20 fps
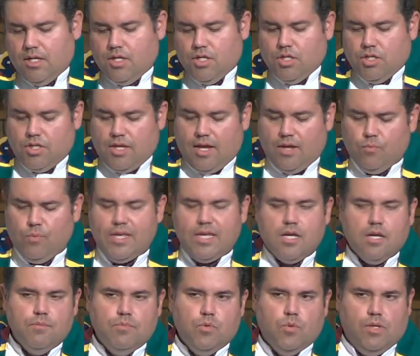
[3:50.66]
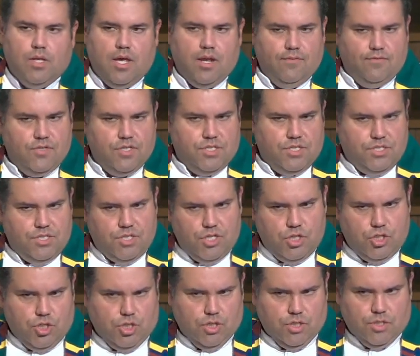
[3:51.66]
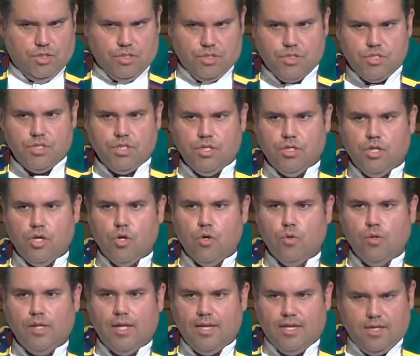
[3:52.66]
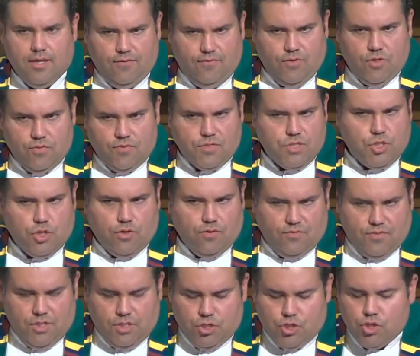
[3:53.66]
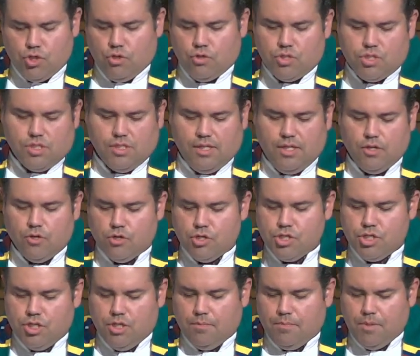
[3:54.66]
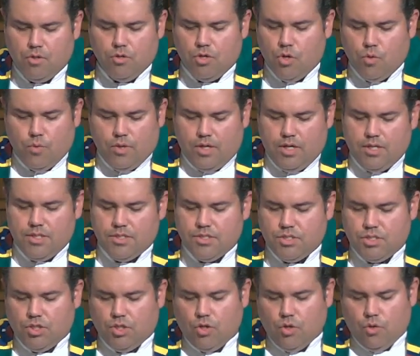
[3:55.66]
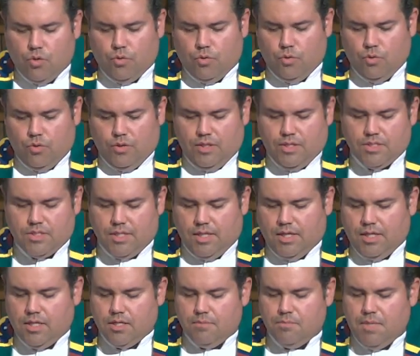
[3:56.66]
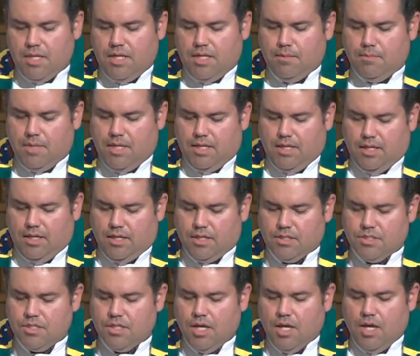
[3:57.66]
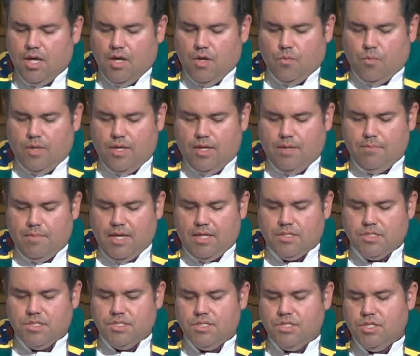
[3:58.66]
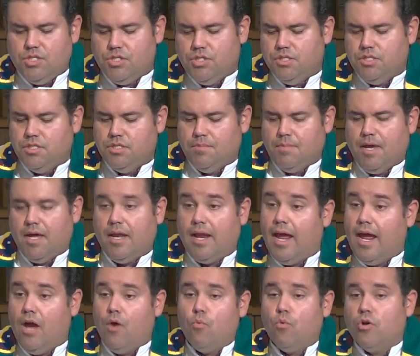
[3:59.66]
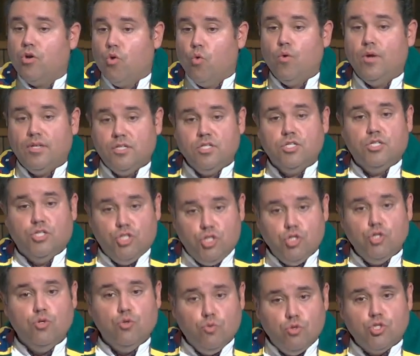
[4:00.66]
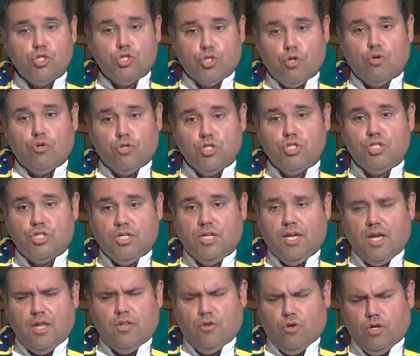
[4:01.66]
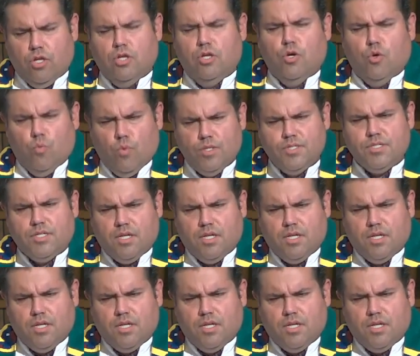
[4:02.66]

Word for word: And we come to a lot of decisions, you know, like if you've served in church leadership, you know what it is to go through things like committee meetings. We make decisions about how we're going to do church together, you know, what's going to